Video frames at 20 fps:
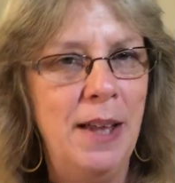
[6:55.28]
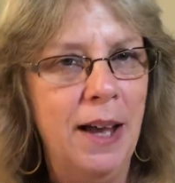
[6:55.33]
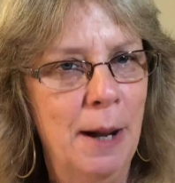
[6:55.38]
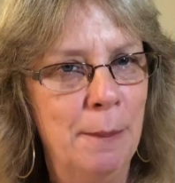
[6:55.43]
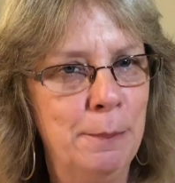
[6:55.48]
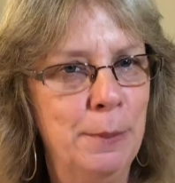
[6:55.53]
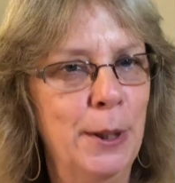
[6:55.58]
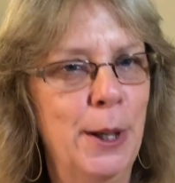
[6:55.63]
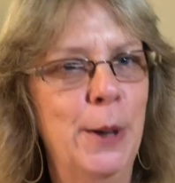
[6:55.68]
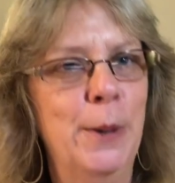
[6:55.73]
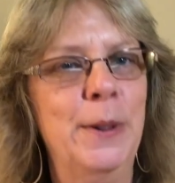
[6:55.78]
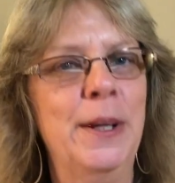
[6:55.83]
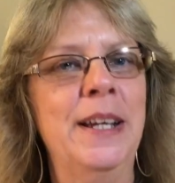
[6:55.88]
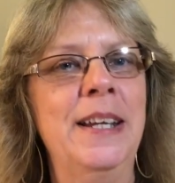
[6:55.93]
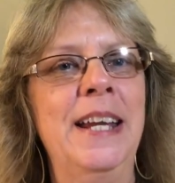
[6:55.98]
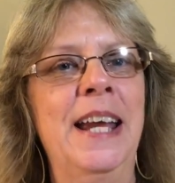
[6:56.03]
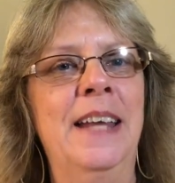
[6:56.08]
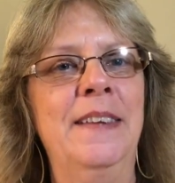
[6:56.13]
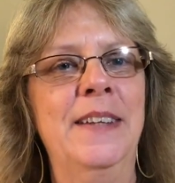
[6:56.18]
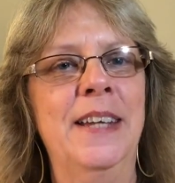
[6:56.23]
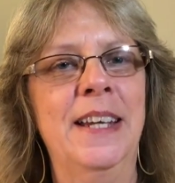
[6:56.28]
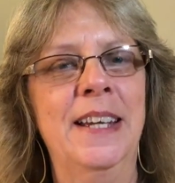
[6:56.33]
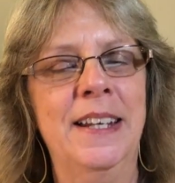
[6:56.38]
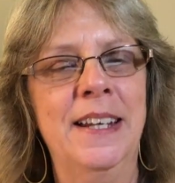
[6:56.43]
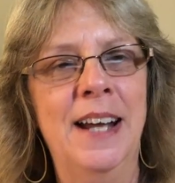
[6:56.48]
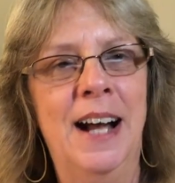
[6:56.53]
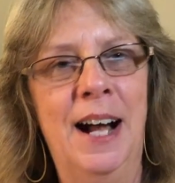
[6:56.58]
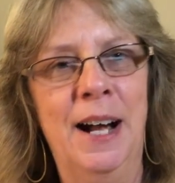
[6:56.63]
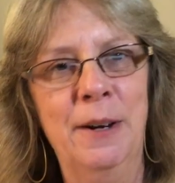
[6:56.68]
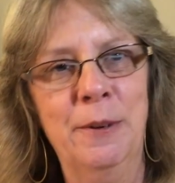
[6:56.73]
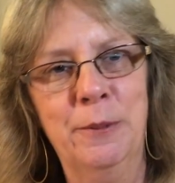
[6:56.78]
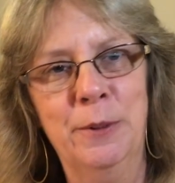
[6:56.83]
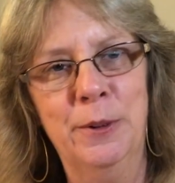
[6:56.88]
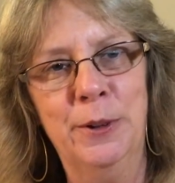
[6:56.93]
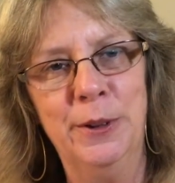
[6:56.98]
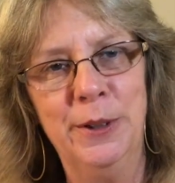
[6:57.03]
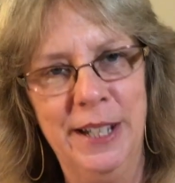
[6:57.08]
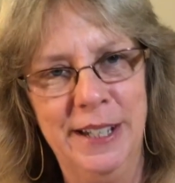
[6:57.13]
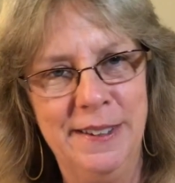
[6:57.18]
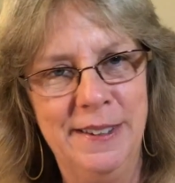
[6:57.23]
upload it, and then I
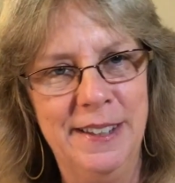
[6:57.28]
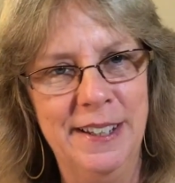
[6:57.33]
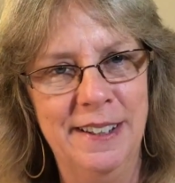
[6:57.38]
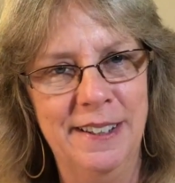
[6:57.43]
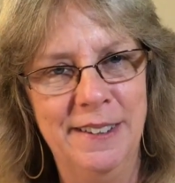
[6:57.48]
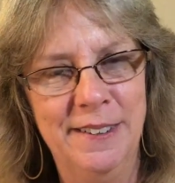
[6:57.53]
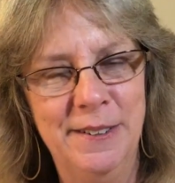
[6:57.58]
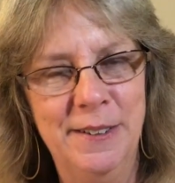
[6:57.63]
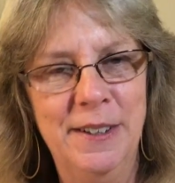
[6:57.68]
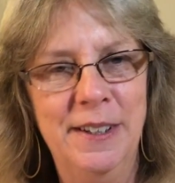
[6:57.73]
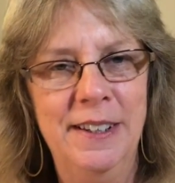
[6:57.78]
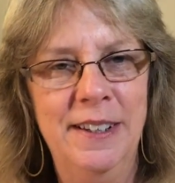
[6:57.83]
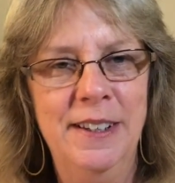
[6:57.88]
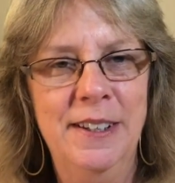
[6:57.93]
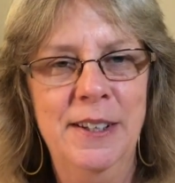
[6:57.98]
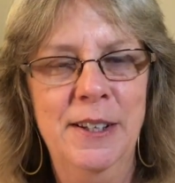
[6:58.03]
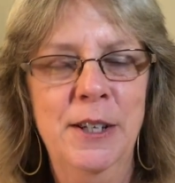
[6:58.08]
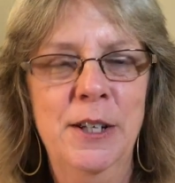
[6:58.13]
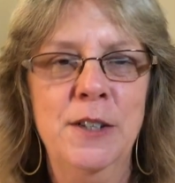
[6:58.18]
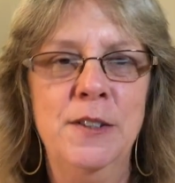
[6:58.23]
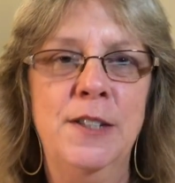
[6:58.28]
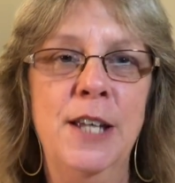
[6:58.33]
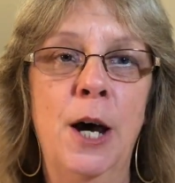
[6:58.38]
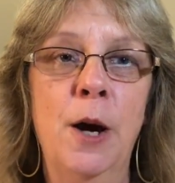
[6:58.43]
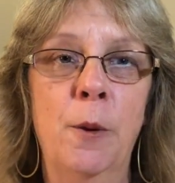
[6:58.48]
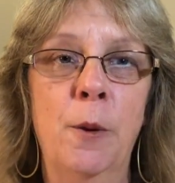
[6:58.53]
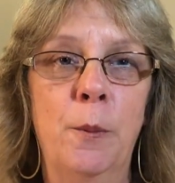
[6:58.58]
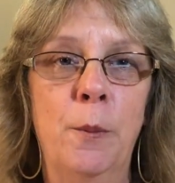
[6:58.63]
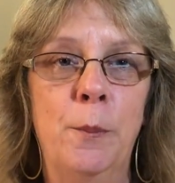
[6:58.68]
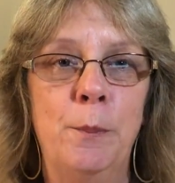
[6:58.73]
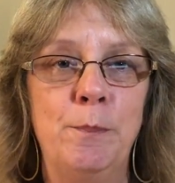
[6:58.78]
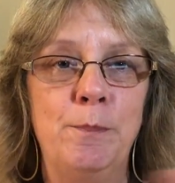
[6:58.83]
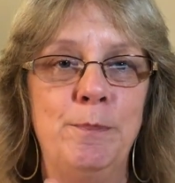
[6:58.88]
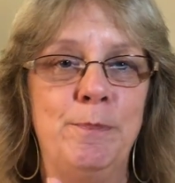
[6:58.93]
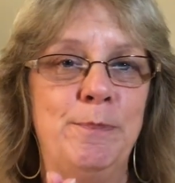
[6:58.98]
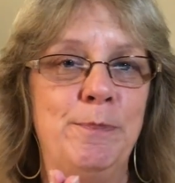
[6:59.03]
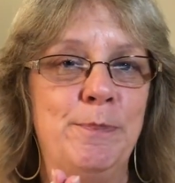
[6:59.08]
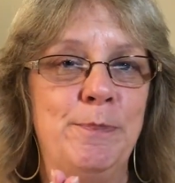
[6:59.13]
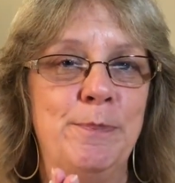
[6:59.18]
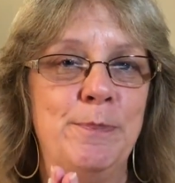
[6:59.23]
will get so
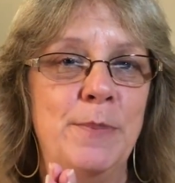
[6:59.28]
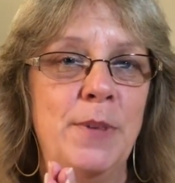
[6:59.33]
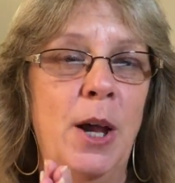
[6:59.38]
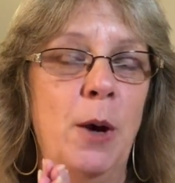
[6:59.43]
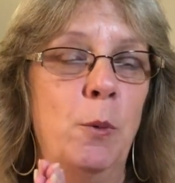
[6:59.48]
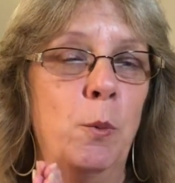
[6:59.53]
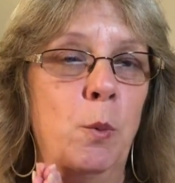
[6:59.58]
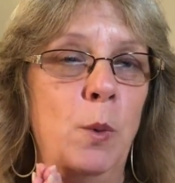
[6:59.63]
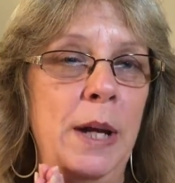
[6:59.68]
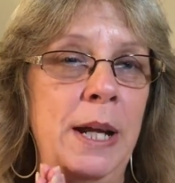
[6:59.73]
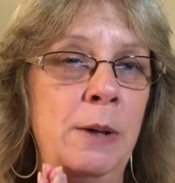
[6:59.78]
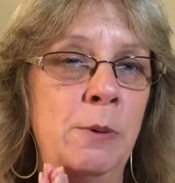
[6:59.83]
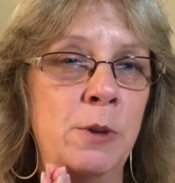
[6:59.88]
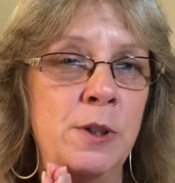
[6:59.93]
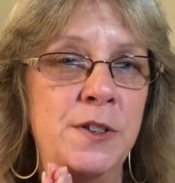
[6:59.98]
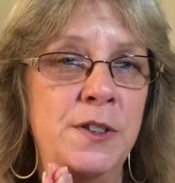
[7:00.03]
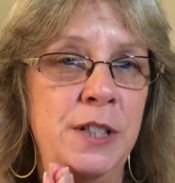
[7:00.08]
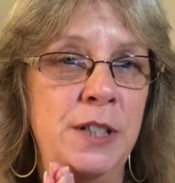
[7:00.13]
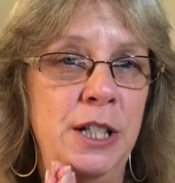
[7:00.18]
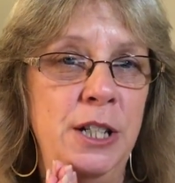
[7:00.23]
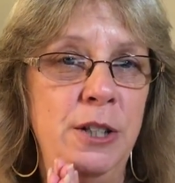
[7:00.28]
we will see